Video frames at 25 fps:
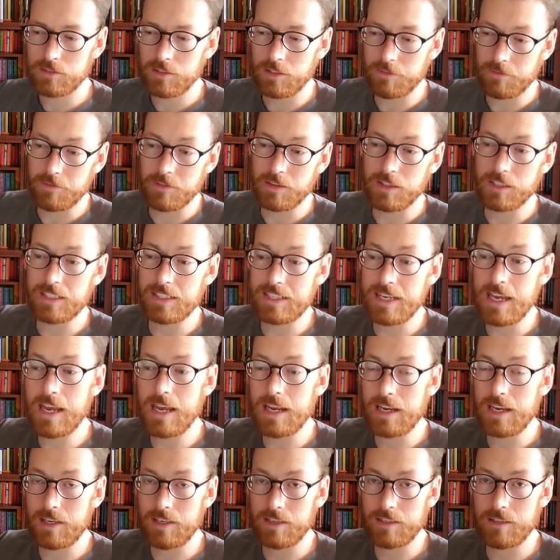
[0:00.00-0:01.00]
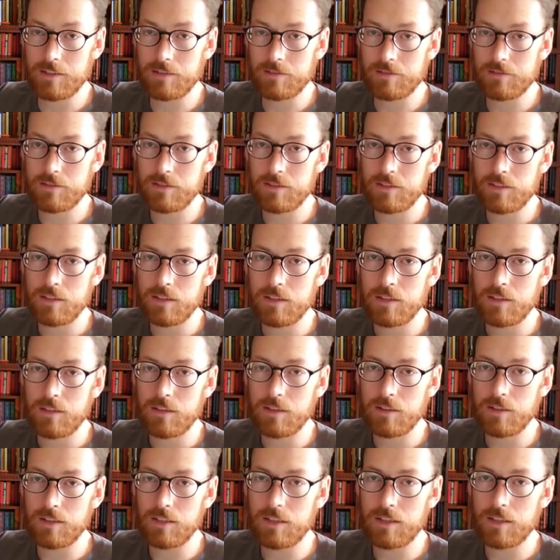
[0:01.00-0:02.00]
the day
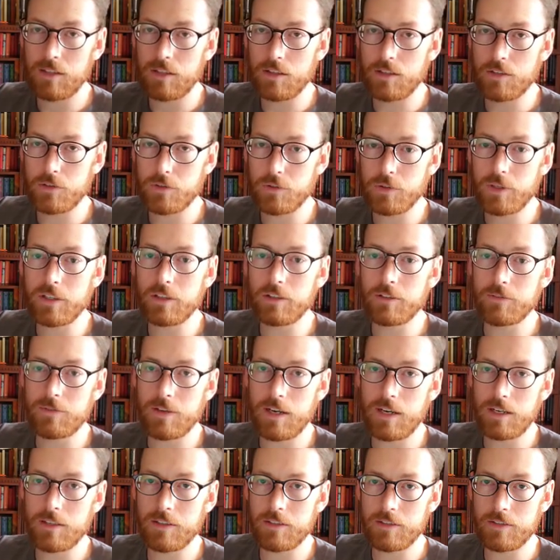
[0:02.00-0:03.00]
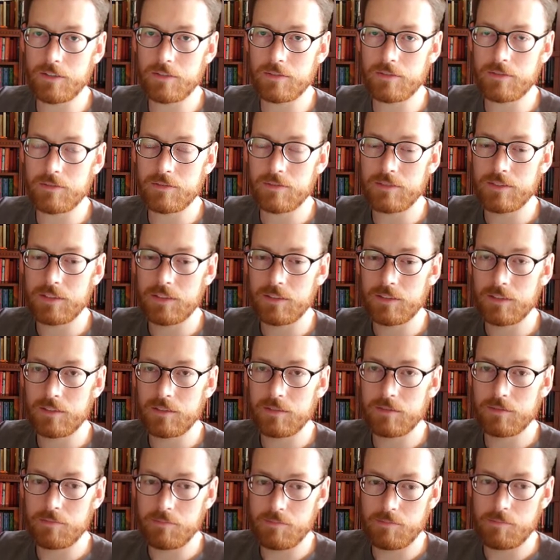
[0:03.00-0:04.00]
that our trigger fired
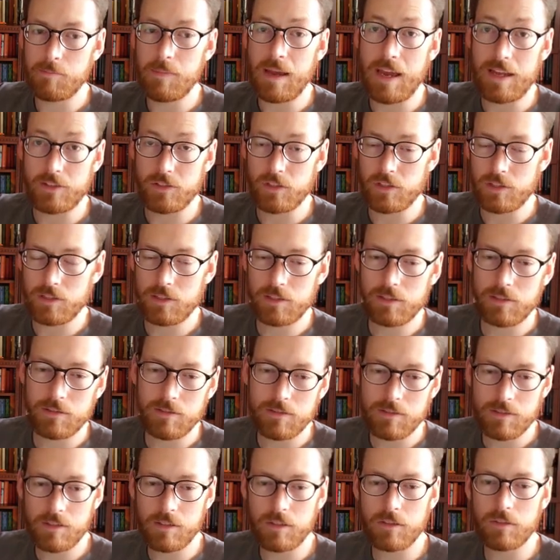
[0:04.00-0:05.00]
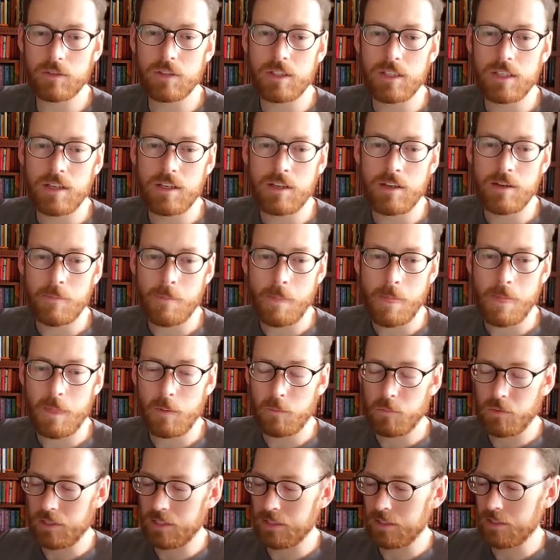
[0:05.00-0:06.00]
matches. So we
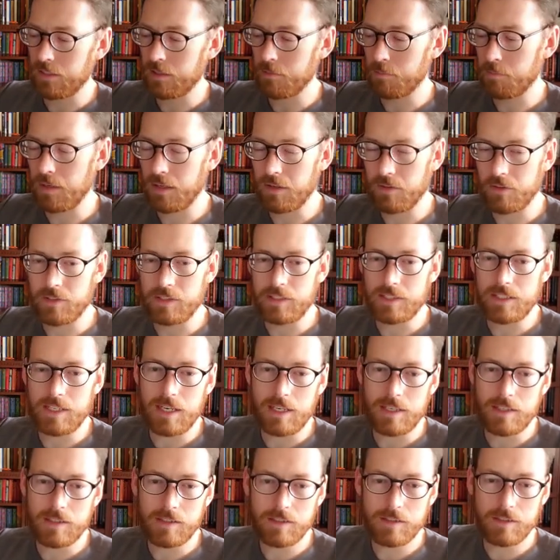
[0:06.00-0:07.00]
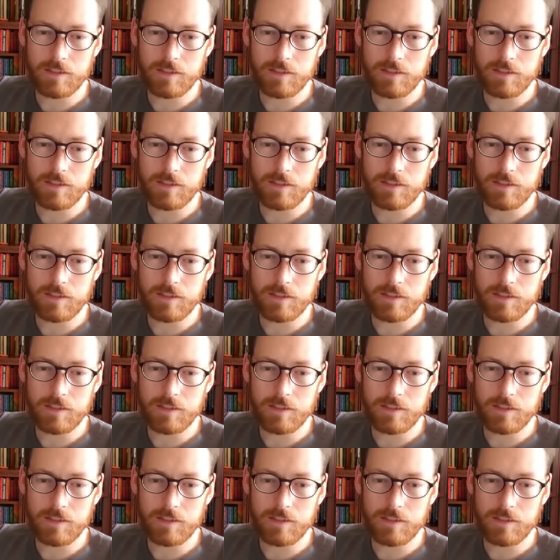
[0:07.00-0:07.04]
need to compare the date